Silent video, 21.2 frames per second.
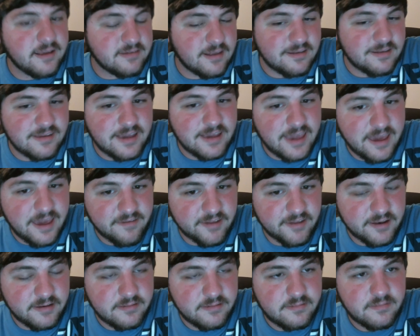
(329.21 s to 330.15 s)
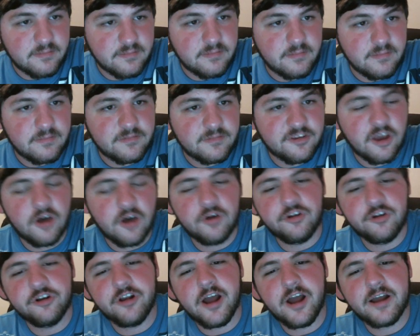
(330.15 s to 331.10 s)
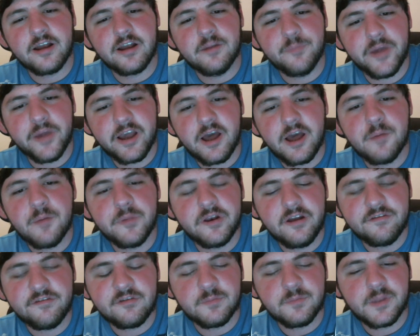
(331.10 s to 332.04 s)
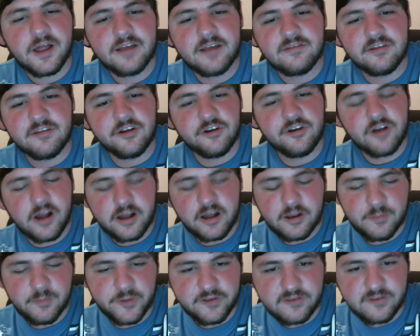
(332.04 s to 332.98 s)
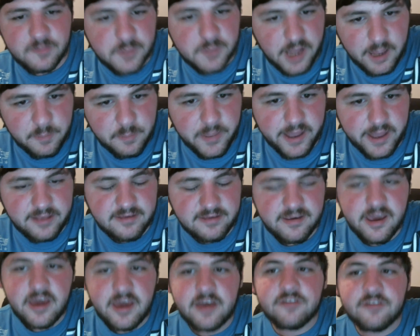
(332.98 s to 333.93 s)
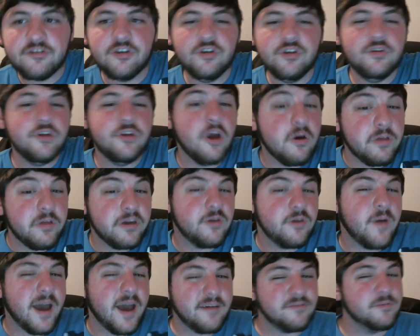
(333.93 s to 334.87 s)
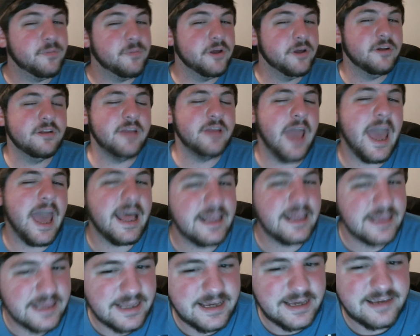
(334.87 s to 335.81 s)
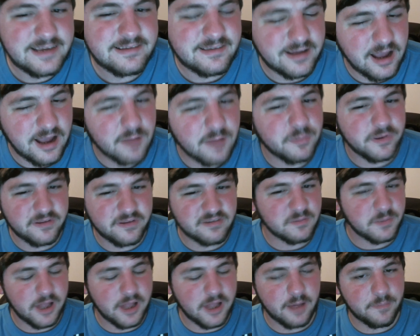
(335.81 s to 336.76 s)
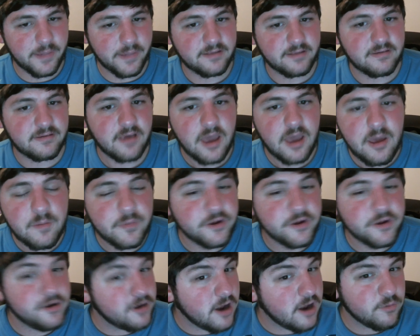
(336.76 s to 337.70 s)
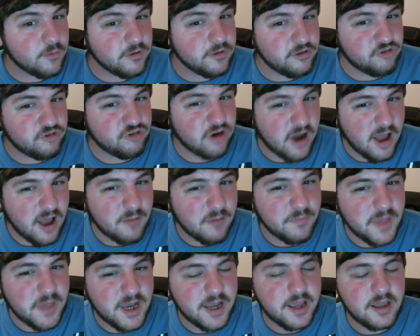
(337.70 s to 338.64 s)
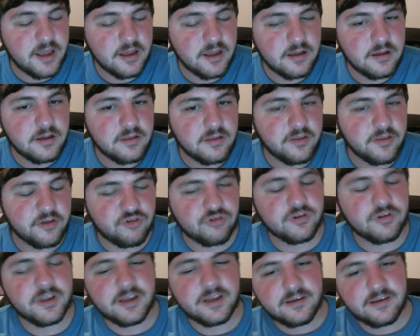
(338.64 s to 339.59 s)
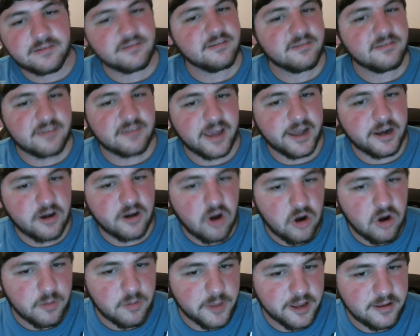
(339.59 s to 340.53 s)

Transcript: That's a given. So you're not going to pick up enough supplies that you're not going to build supply pads, so you know that you have to build at least a couple of supply pads, but you're not really sure how many that you'll need to sustain an army.